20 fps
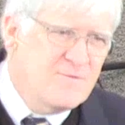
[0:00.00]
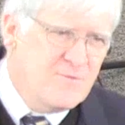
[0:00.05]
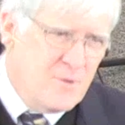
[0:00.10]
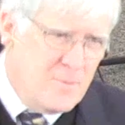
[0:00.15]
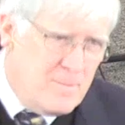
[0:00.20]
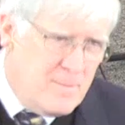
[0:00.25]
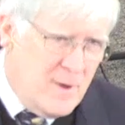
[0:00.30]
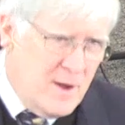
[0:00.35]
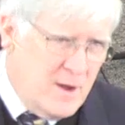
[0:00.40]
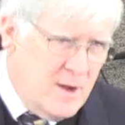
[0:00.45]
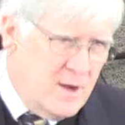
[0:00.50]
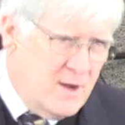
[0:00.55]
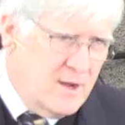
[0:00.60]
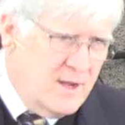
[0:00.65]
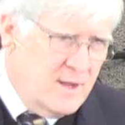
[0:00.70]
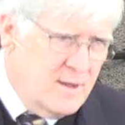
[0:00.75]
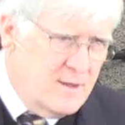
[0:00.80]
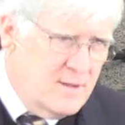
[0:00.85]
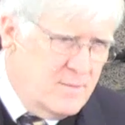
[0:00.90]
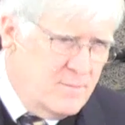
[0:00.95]
from uh,
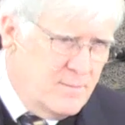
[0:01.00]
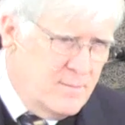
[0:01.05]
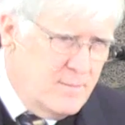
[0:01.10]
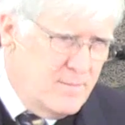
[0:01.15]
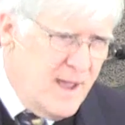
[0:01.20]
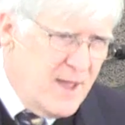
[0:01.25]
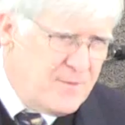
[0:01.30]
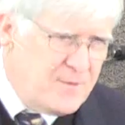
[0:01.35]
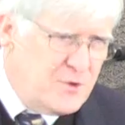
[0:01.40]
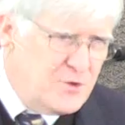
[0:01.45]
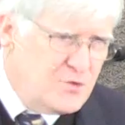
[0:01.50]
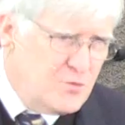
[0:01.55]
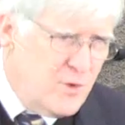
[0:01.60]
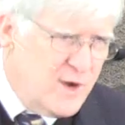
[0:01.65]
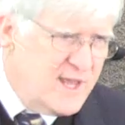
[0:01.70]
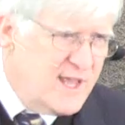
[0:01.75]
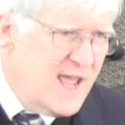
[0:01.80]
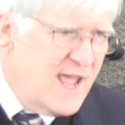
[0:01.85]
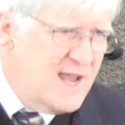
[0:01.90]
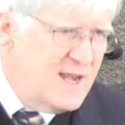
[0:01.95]
Matthew
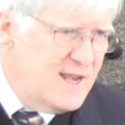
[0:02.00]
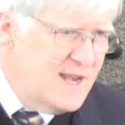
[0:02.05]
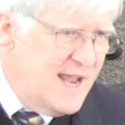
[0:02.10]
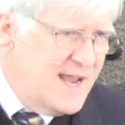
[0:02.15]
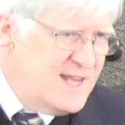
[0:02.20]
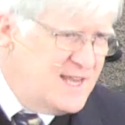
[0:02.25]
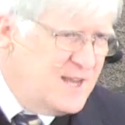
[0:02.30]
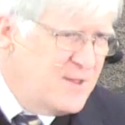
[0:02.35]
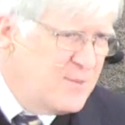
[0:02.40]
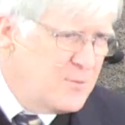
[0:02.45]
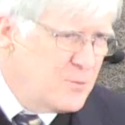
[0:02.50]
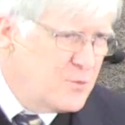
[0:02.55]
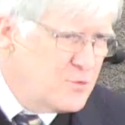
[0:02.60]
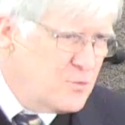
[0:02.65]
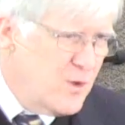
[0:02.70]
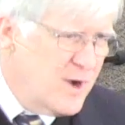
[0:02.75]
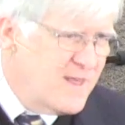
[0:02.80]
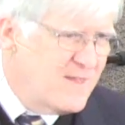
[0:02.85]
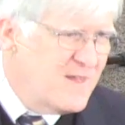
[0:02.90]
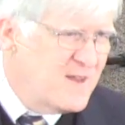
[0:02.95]
twenty-eight, eighteen through
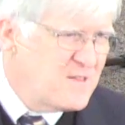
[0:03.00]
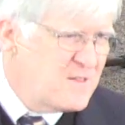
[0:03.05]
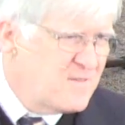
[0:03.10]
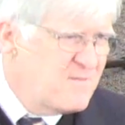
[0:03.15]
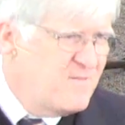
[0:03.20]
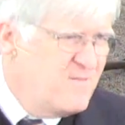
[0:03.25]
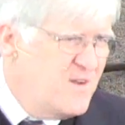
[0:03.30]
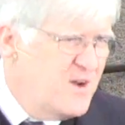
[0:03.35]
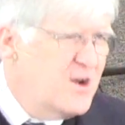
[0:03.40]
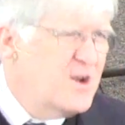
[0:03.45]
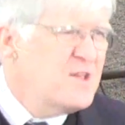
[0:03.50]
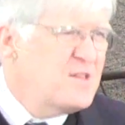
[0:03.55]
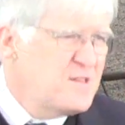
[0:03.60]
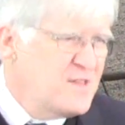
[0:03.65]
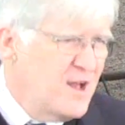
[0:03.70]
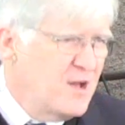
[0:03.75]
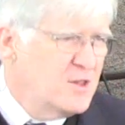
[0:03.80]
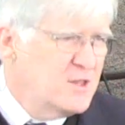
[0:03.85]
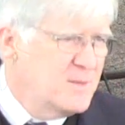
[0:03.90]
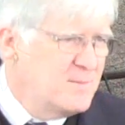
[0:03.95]
twenty, that's very
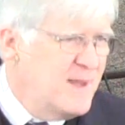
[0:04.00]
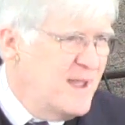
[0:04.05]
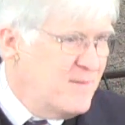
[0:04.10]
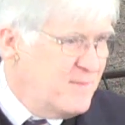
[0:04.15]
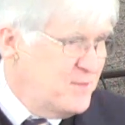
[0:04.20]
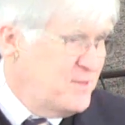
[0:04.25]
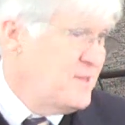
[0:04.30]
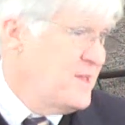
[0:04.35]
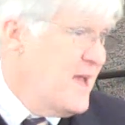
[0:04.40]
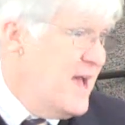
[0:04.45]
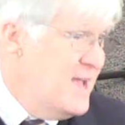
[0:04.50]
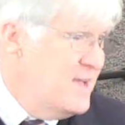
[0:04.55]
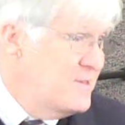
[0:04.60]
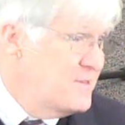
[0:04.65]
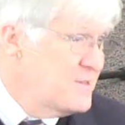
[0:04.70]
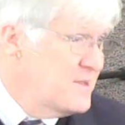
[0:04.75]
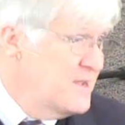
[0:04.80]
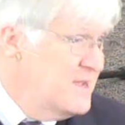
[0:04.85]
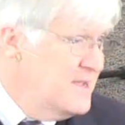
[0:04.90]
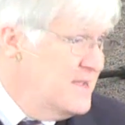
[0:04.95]
seldom
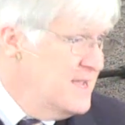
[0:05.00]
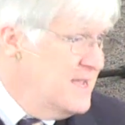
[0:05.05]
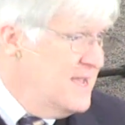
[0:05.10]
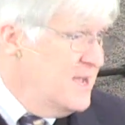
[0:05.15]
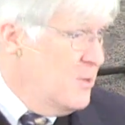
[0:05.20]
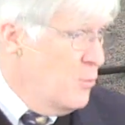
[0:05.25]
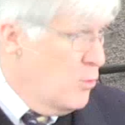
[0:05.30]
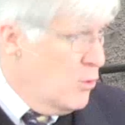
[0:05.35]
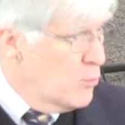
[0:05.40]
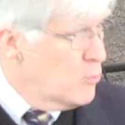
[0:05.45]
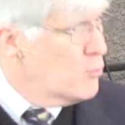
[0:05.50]
emphasized. We're